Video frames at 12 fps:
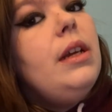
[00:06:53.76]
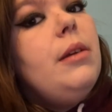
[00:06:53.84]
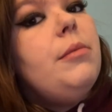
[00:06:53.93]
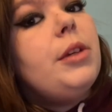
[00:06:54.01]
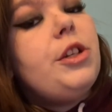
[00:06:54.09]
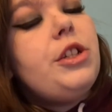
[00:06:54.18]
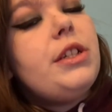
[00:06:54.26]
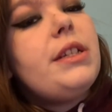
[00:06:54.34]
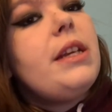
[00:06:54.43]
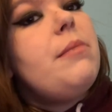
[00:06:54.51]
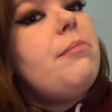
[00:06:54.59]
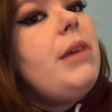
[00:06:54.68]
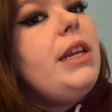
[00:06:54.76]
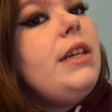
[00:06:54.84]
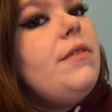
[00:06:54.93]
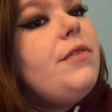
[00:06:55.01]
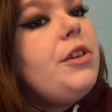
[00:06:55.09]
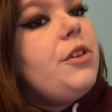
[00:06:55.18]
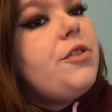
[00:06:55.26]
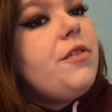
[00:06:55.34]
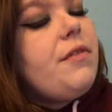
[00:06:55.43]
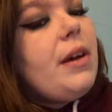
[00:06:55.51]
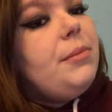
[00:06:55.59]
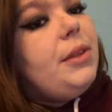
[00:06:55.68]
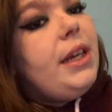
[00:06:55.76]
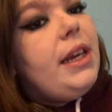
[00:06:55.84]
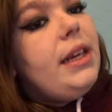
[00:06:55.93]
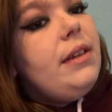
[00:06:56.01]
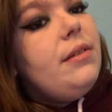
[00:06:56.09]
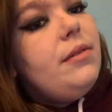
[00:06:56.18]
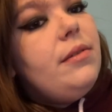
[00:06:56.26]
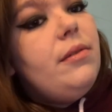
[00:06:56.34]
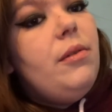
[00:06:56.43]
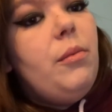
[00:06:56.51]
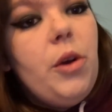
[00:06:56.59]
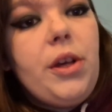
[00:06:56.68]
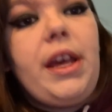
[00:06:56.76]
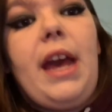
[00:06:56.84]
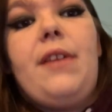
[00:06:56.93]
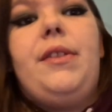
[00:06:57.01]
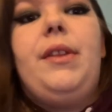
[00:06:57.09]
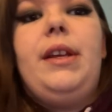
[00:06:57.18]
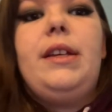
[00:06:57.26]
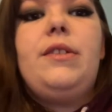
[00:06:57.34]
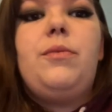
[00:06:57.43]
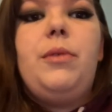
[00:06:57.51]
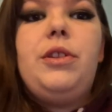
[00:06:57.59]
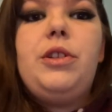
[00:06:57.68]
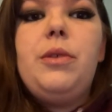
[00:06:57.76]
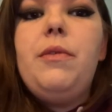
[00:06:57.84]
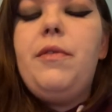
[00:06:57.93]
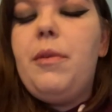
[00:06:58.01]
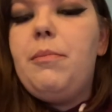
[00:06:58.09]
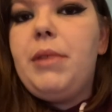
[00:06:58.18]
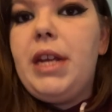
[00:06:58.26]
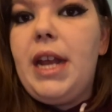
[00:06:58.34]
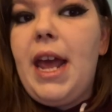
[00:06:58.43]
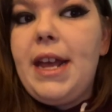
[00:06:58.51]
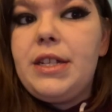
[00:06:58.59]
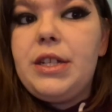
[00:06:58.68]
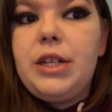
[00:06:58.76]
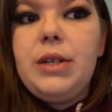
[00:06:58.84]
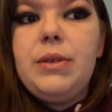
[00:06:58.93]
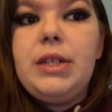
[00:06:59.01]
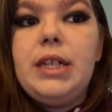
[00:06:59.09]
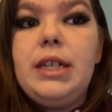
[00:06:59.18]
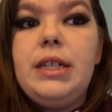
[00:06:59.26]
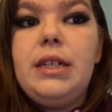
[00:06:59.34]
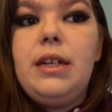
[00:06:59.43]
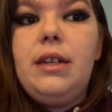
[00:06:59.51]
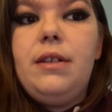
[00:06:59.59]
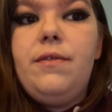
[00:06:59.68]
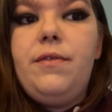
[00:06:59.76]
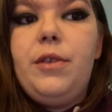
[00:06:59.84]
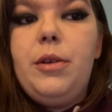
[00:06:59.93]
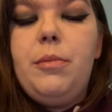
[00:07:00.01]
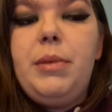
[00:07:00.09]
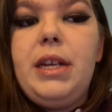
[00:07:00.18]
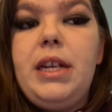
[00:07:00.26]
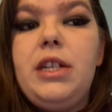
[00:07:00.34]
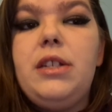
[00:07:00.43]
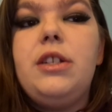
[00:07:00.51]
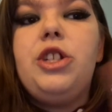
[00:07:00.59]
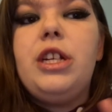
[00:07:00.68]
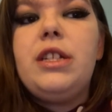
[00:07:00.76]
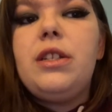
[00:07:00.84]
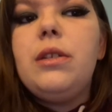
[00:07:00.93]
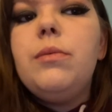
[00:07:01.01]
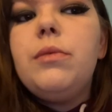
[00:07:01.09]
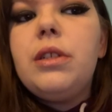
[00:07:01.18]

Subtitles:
Because you see, many of the Nutter family were Catholics, with two of them being executed for being Jesuit